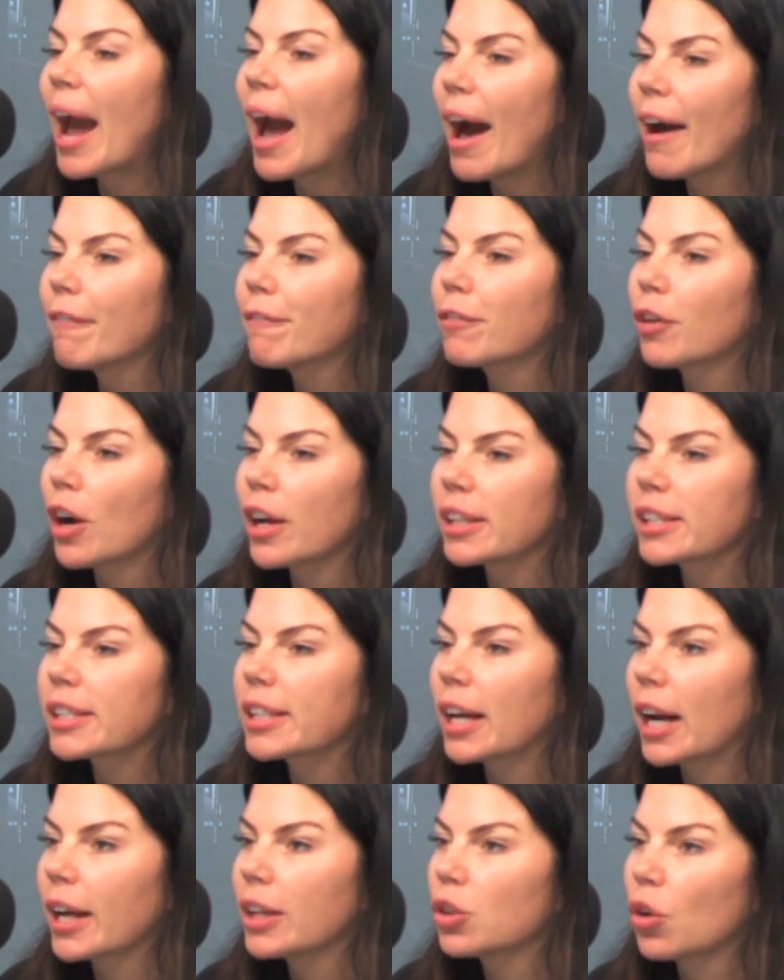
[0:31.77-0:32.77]
have friends
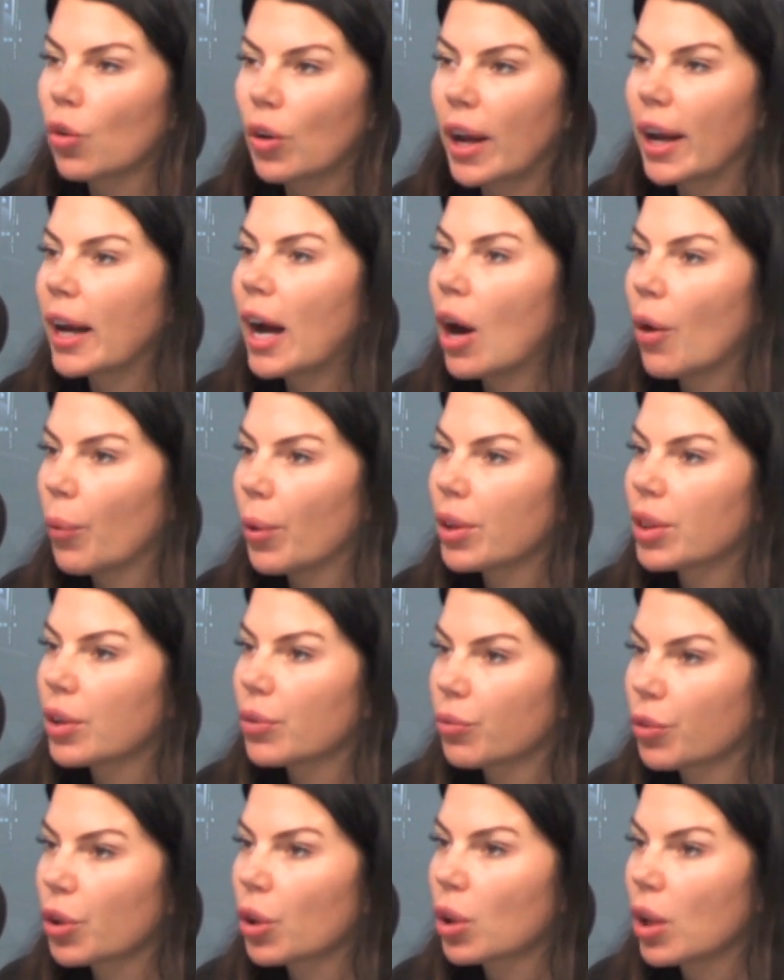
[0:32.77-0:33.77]
that I don't hang out with
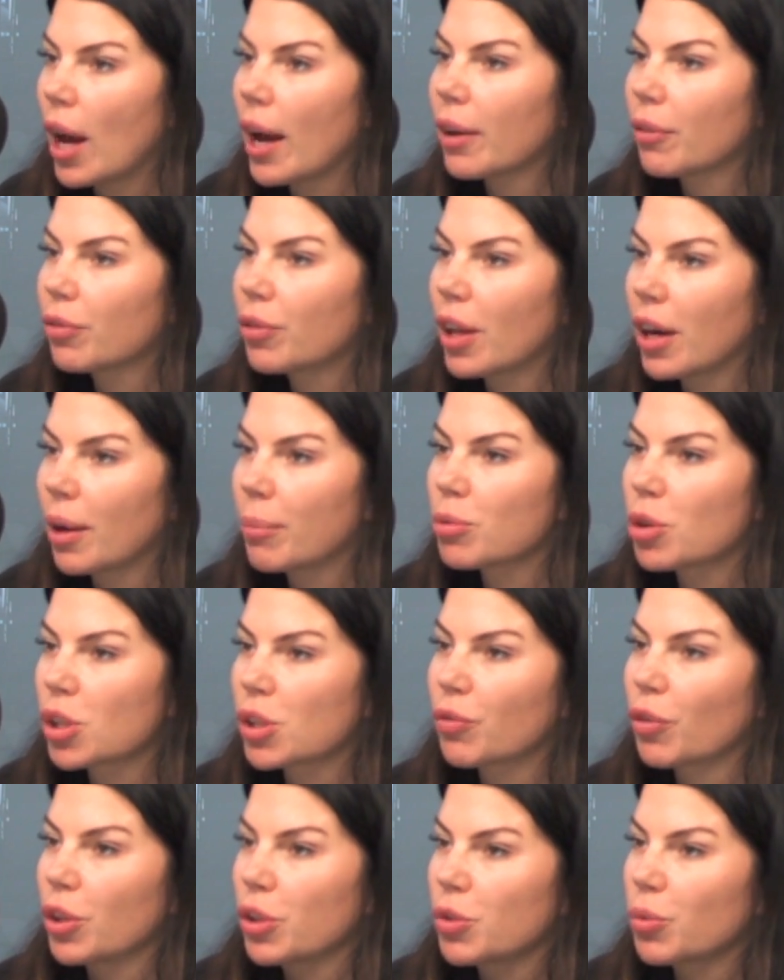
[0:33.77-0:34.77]
in real life that I'm
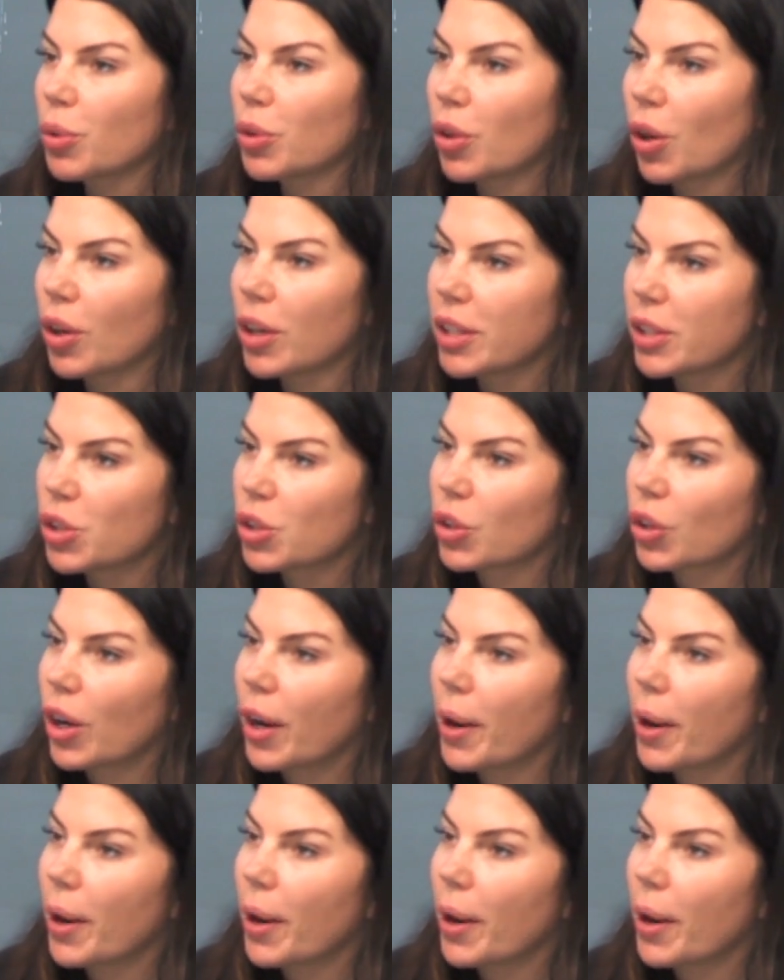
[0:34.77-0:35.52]
just friends with on Instagram.